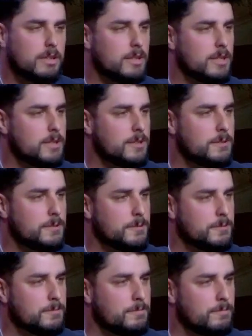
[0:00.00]

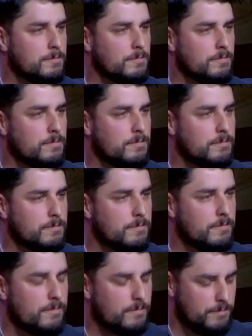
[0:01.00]

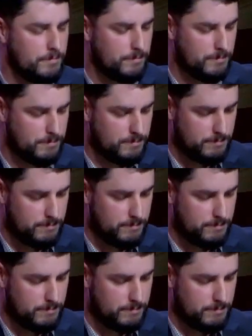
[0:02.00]
(no one is talking)